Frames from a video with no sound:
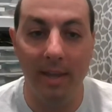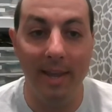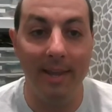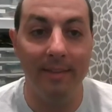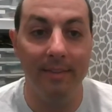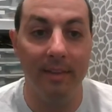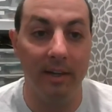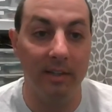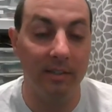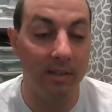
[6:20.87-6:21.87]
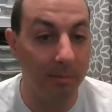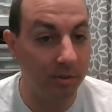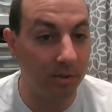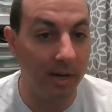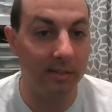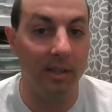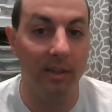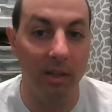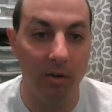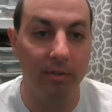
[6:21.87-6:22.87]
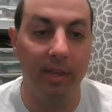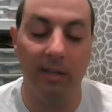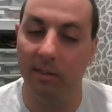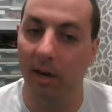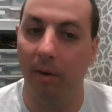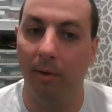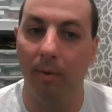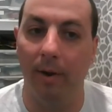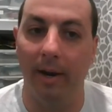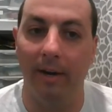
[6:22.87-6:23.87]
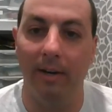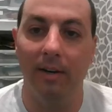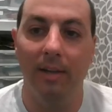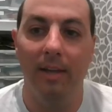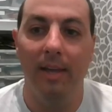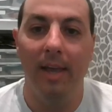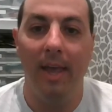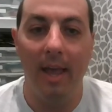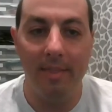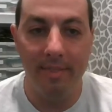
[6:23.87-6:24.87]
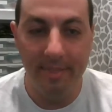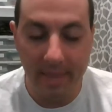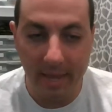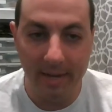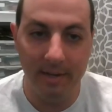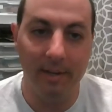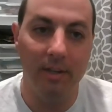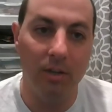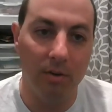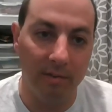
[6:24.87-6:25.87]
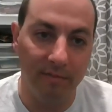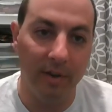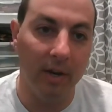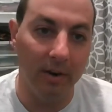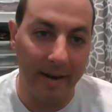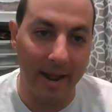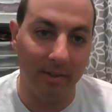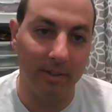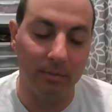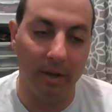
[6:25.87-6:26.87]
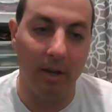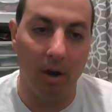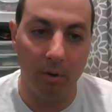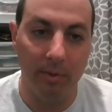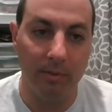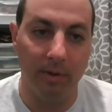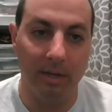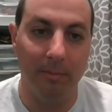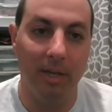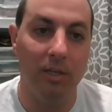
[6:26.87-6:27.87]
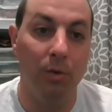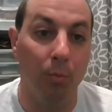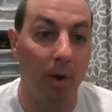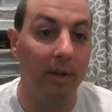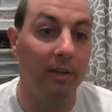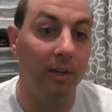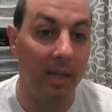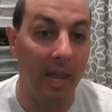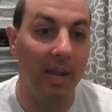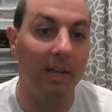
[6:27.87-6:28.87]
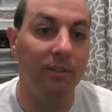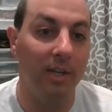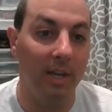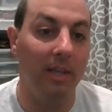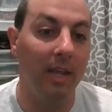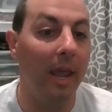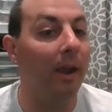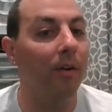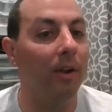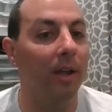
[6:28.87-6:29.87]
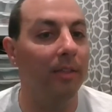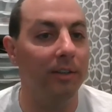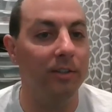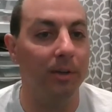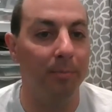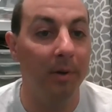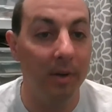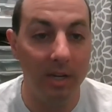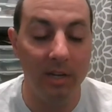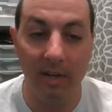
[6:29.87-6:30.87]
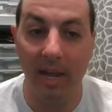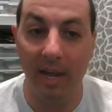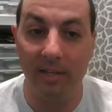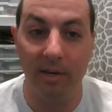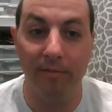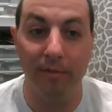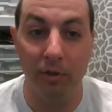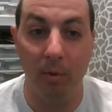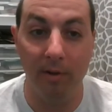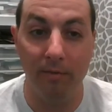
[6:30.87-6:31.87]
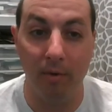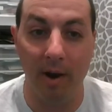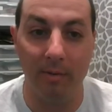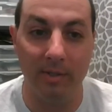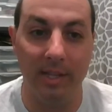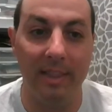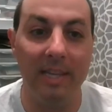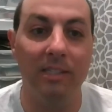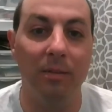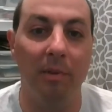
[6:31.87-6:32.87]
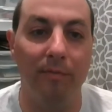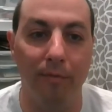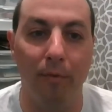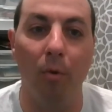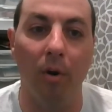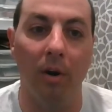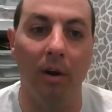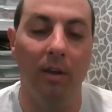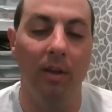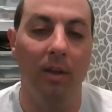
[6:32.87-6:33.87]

and the substrates and little things that I require, and then you can figure it out. That's why I always recommend you run your cage in the area that you're putting your cage in for 24 hours at least before